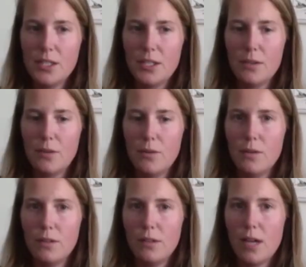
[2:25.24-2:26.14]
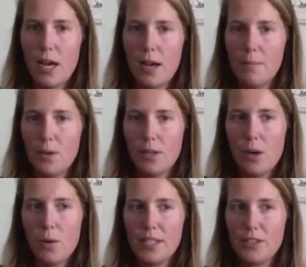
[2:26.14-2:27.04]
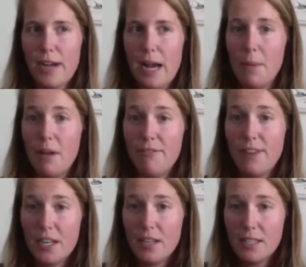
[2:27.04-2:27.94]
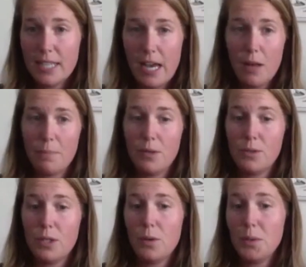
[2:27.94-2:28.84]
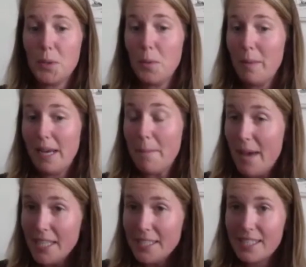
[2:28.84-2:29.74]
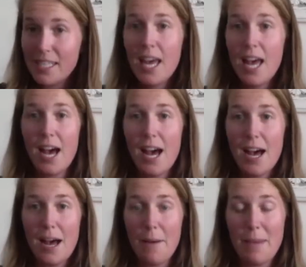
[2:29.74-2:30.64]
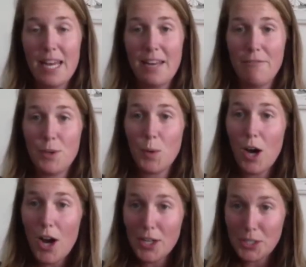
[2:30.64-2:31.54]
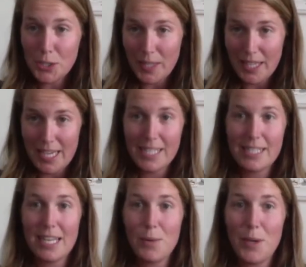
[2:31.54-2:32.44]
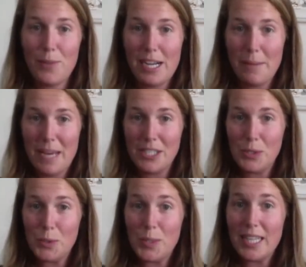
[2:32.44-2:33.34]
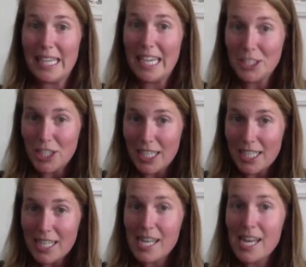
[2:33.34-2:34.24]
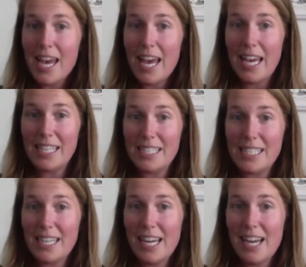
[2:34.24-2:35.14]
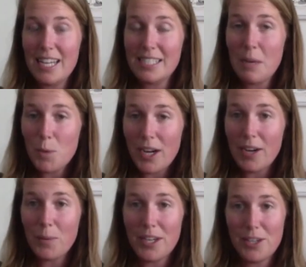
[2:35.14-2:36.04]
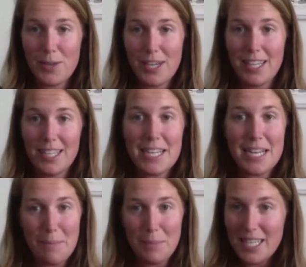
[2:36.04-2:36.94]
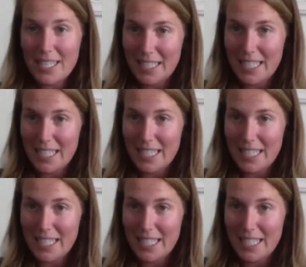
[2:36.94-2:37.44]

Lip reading: to, you can always grab a funnel to help you so you don't make a mess. Right. And if you are doing this, we recommend you do it in the kitchen and somewhere where you can clean it up easily.